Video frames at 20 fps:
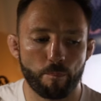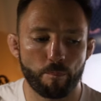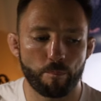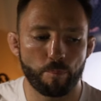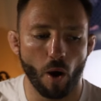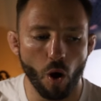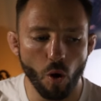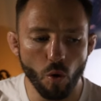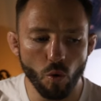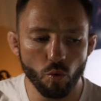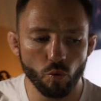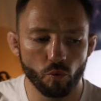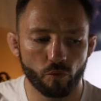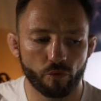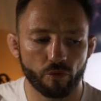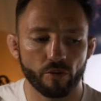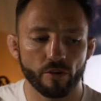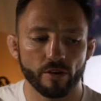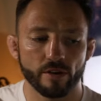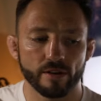
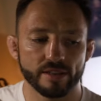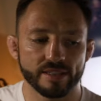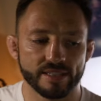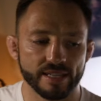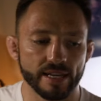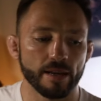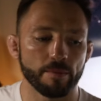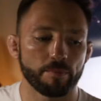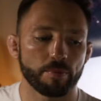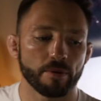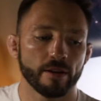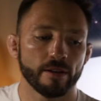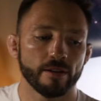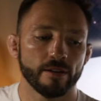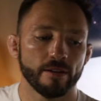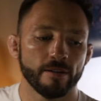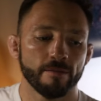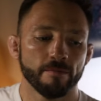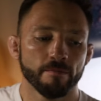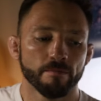Boof! Deep.
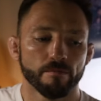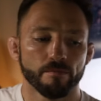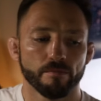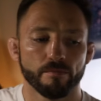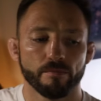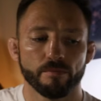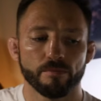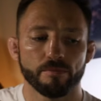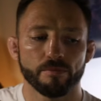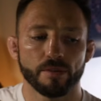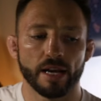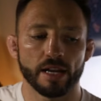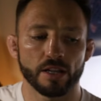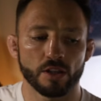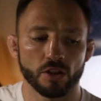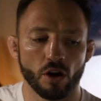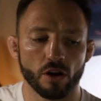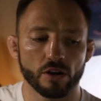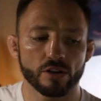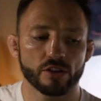It
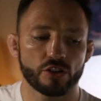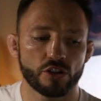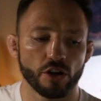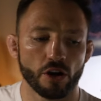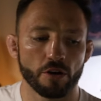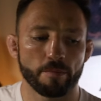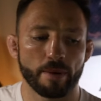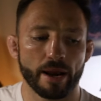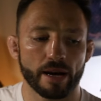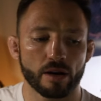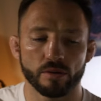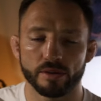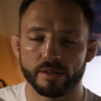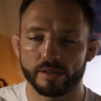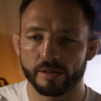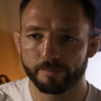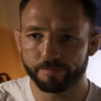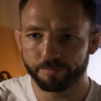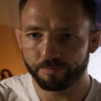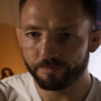knocks Joe
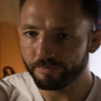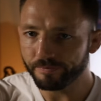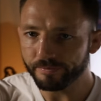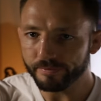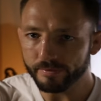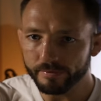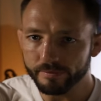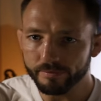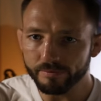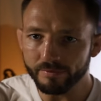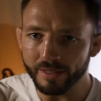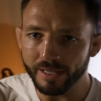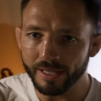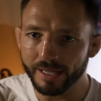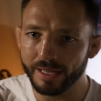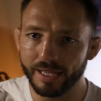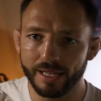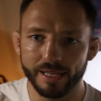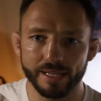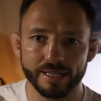backwards.
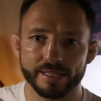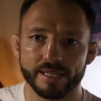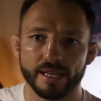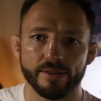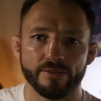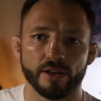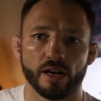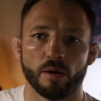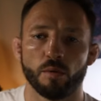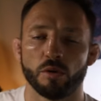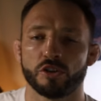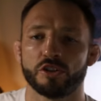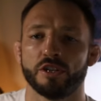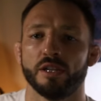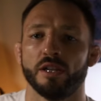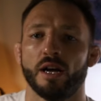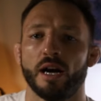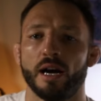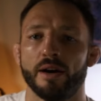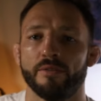Clearly it's heavy. I watched it
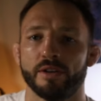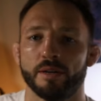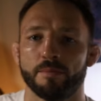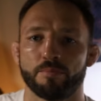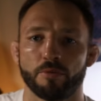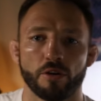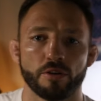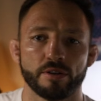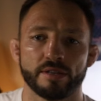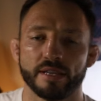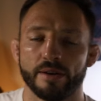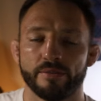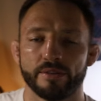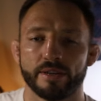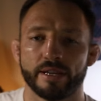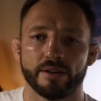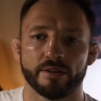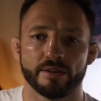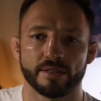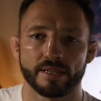live and it broke David
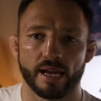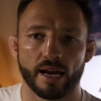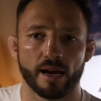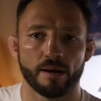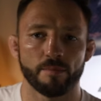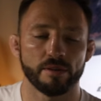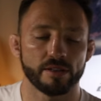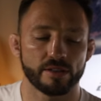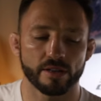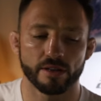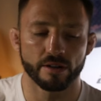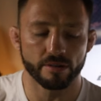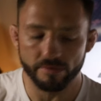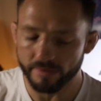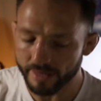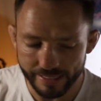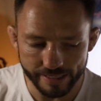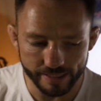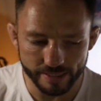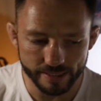Kira's arm. It's a
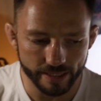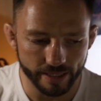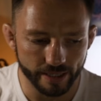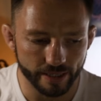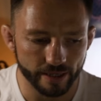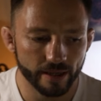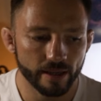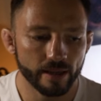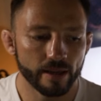horrendous kick.